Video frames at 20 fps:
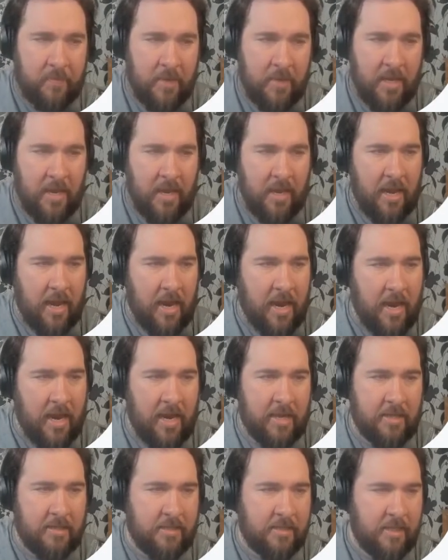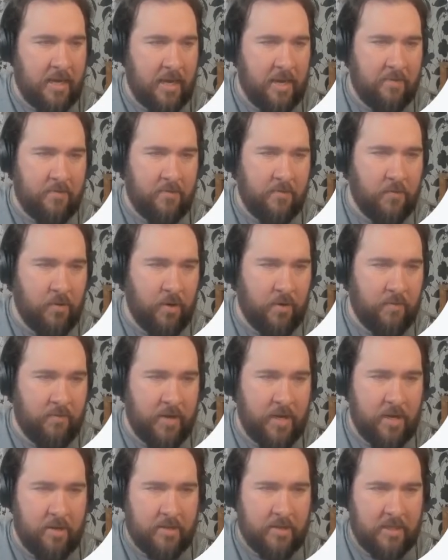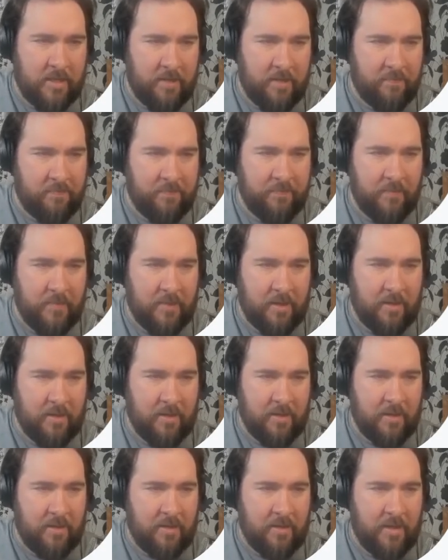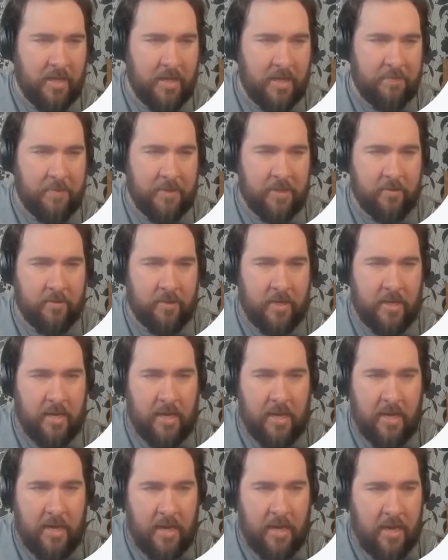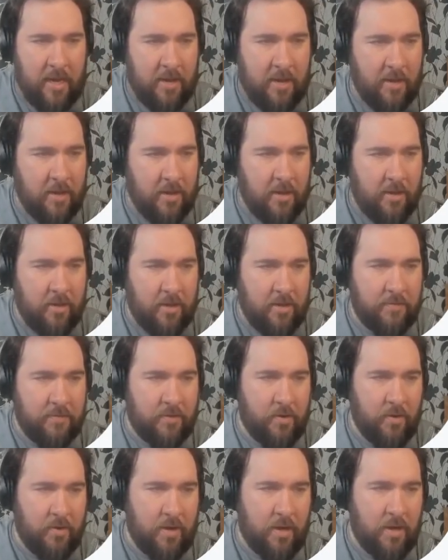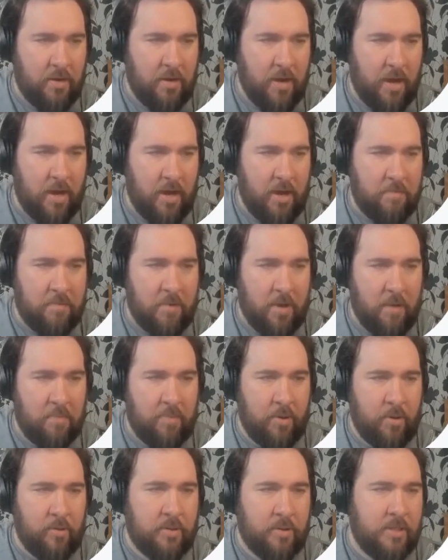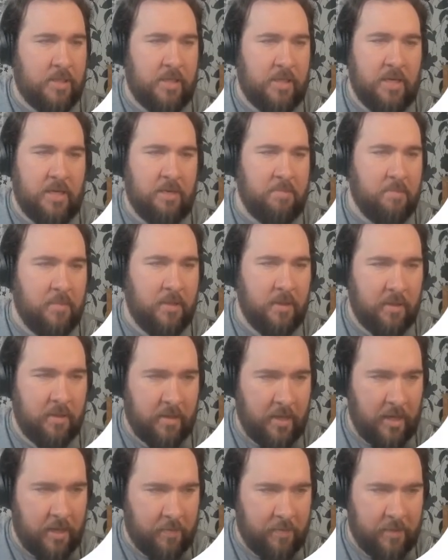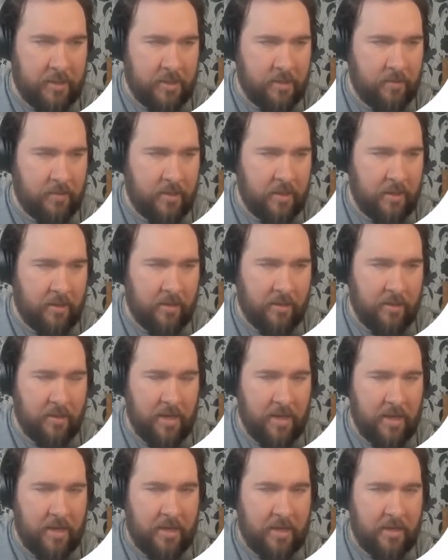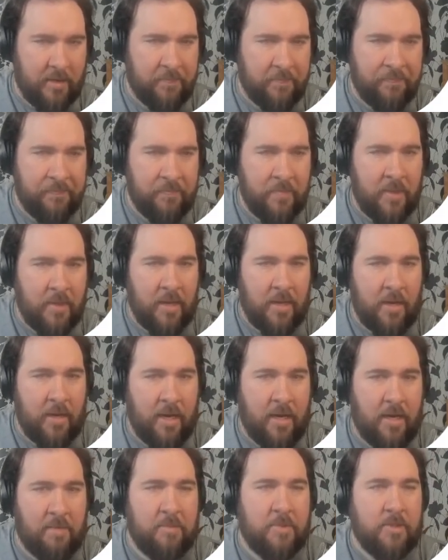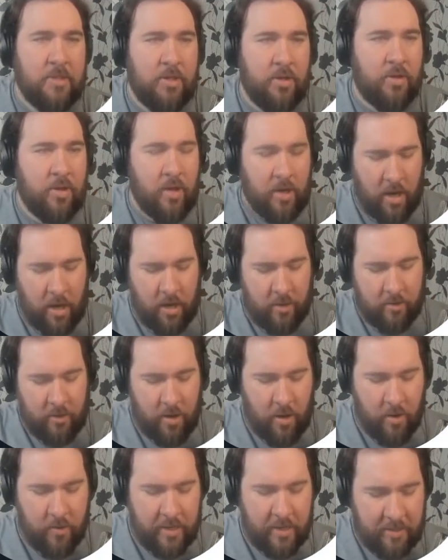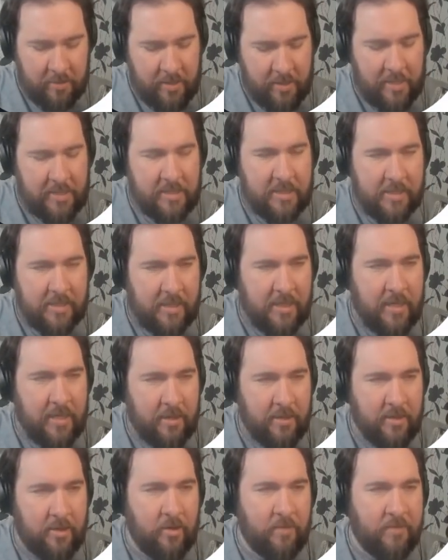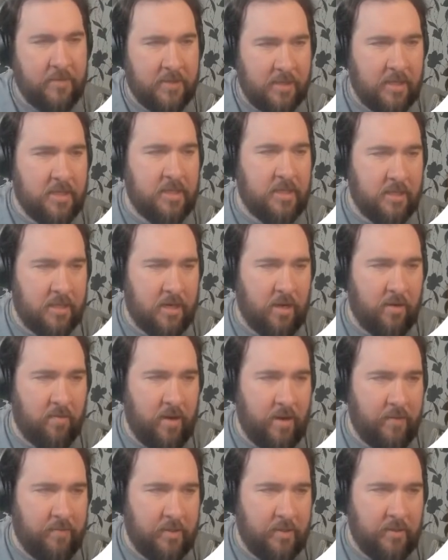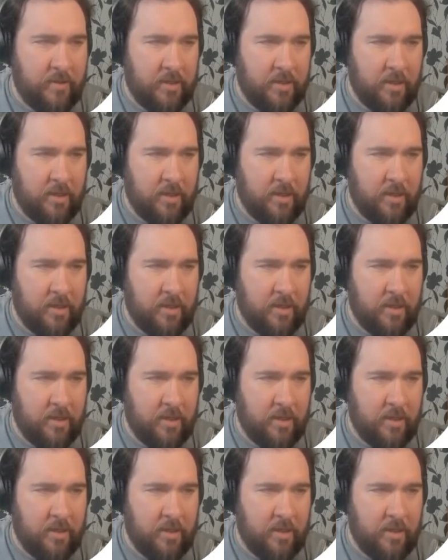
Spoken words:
And say if you've got a video team, they could be talking here. You've got a blog team, they could be talking here. So you only need to see the conversations that are relevant to you.